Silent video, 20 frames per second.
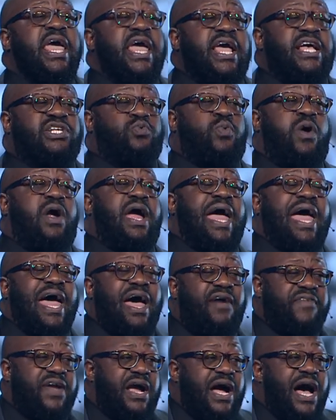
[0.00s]
is we're
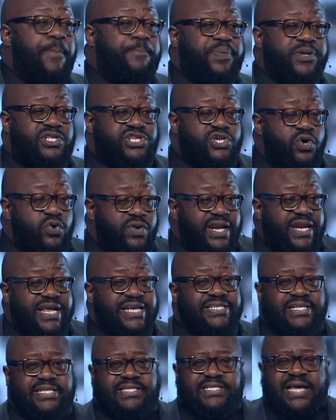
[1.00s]
having
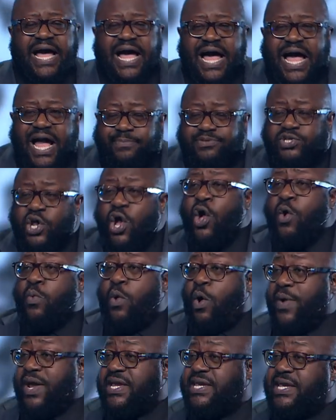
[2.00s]
opportunities and times
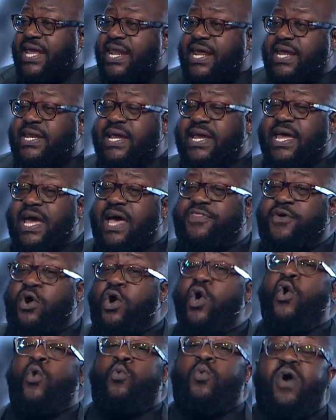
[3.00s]
where we're getting together
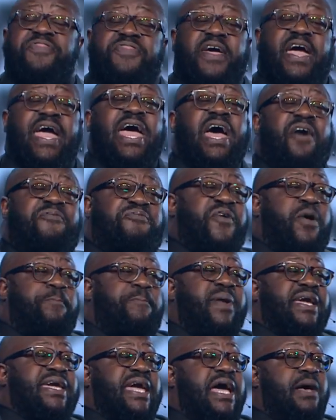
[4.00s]
where the effort
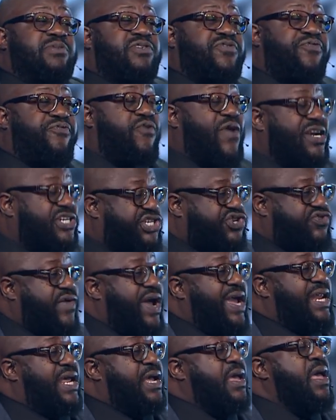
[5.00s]
becomes
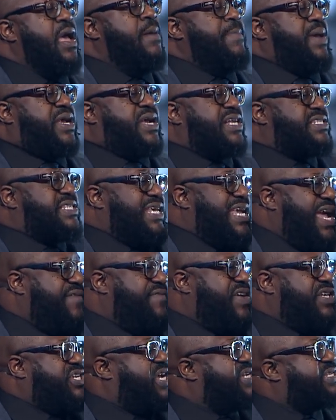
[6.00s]
frustrating because
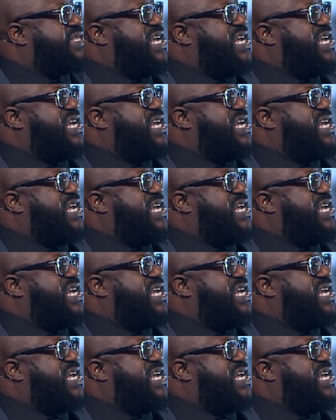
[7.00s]
even just